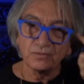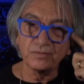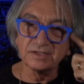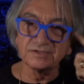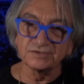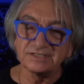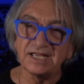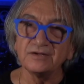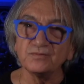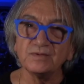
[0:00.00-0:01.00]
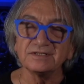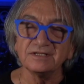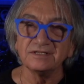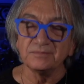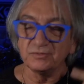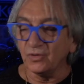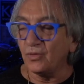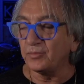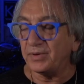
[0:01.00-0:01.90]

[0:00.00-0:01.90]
we understand what the the whole